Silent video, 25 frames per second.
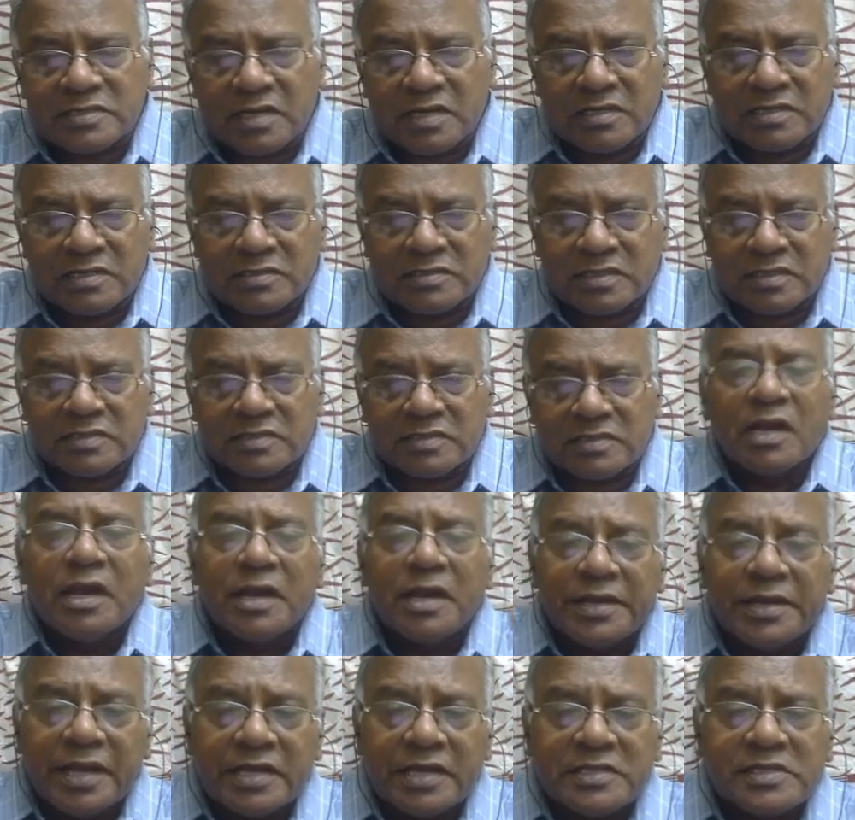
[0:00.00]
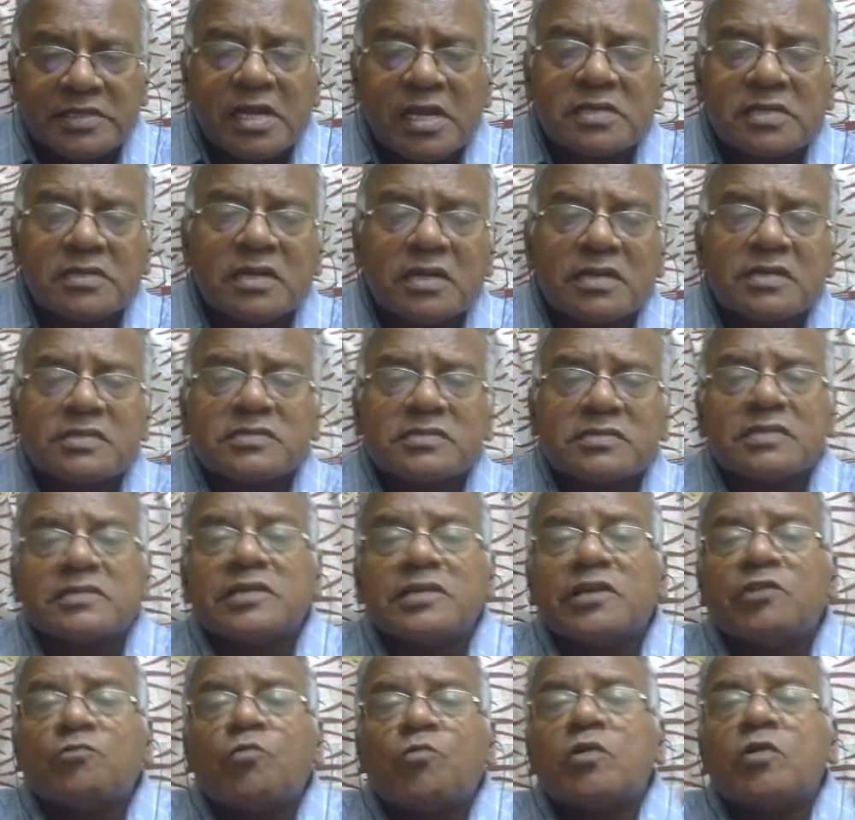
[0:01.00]
research. Educational
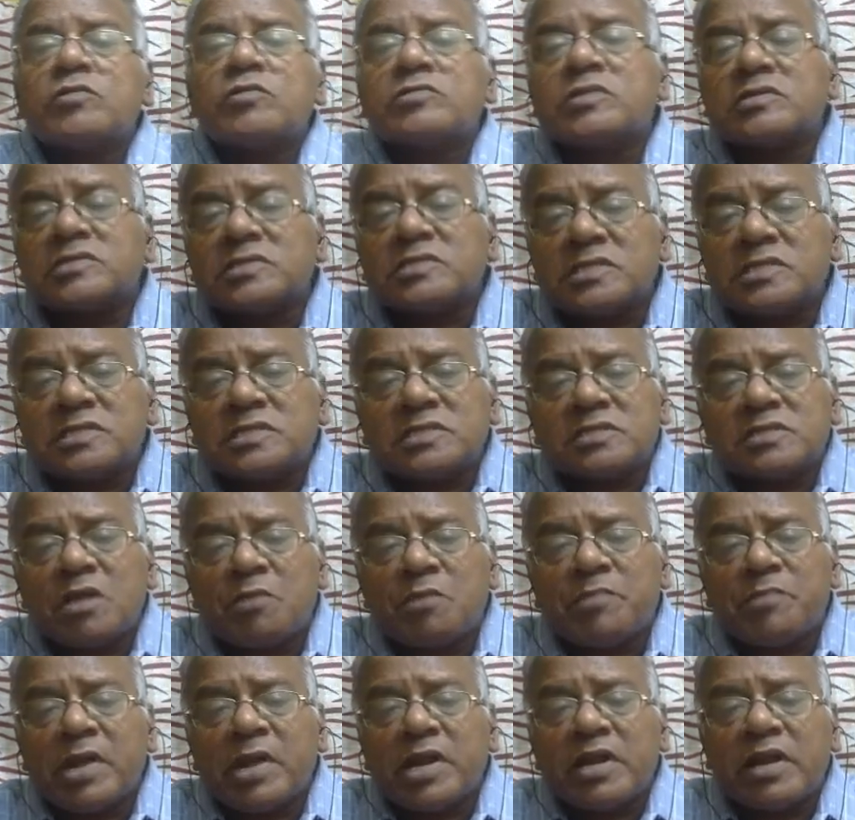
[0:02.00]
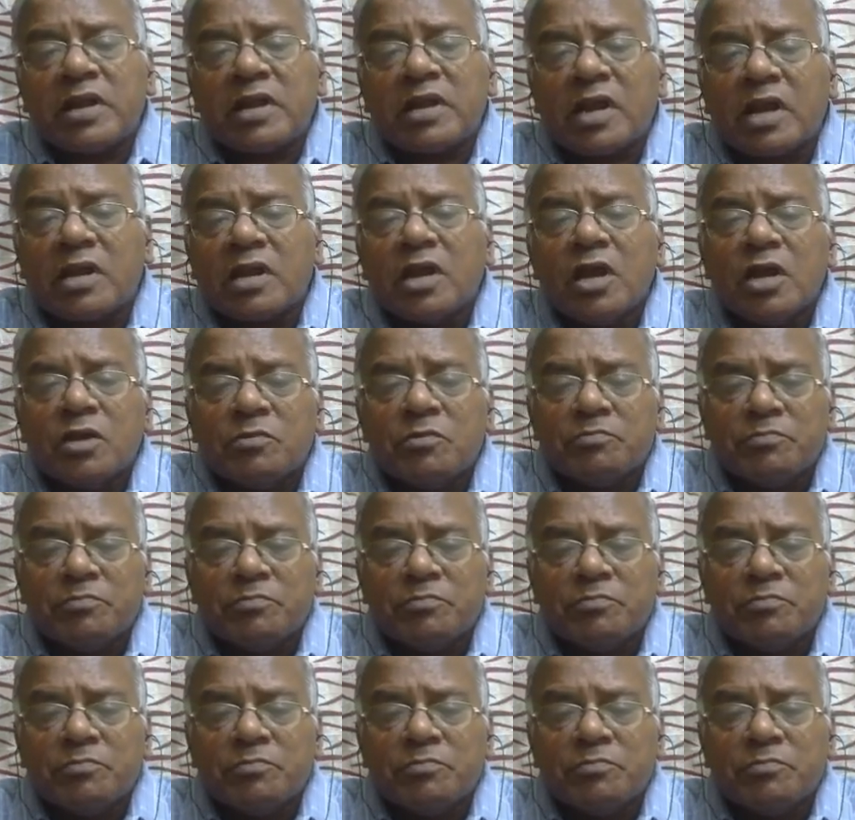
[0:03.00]
research involves a systematic and